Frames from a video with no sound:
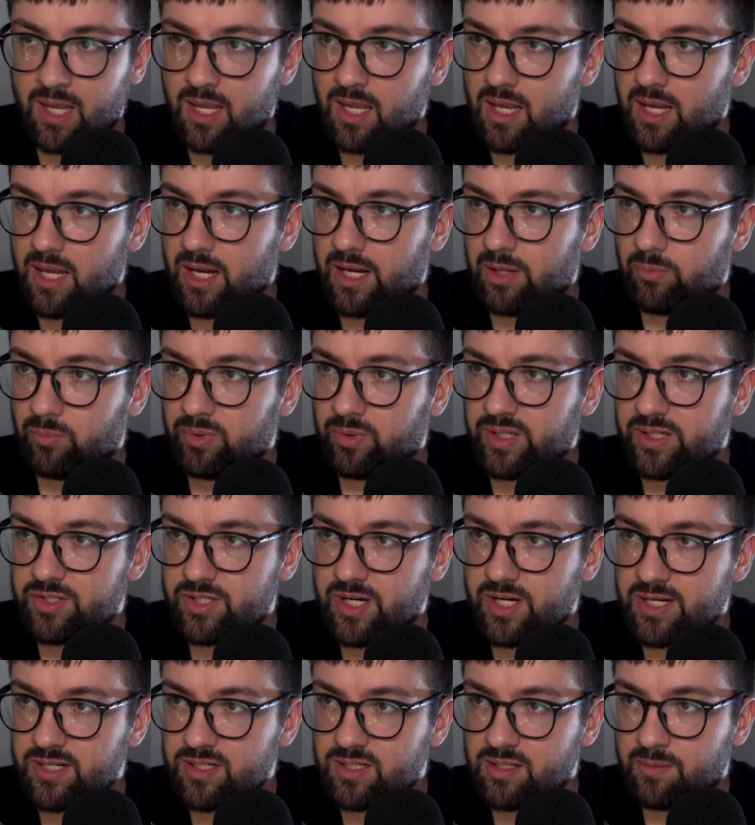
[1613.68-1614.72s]
And we're going to
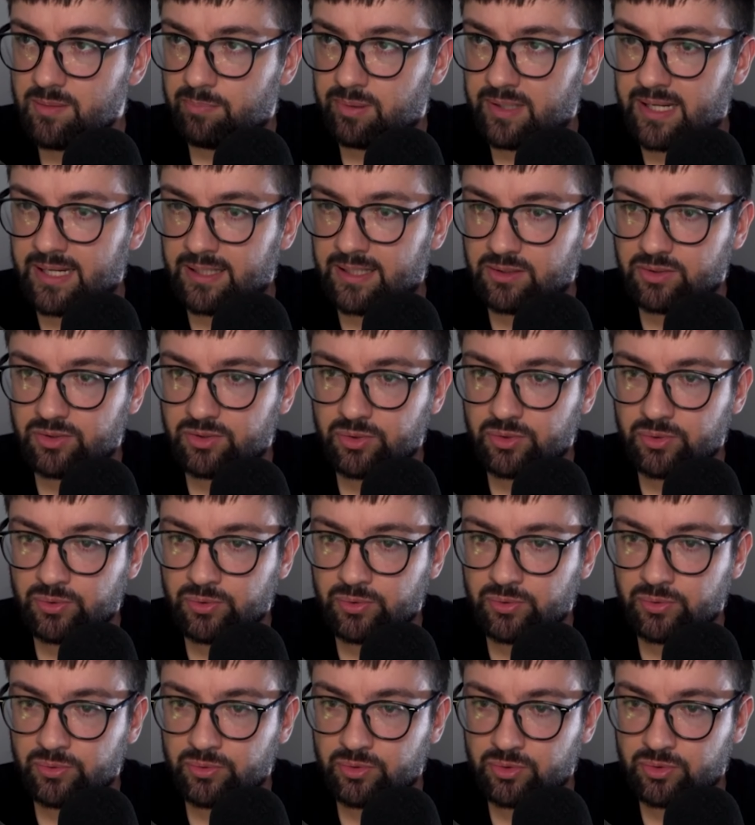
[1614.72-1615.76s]
change the black
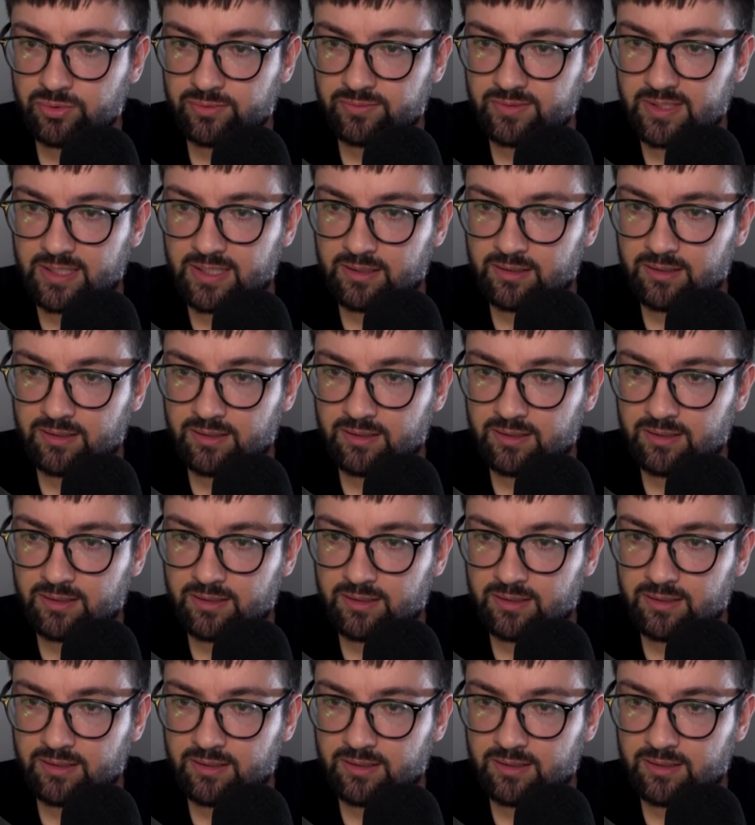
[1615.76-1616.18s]
to sort of that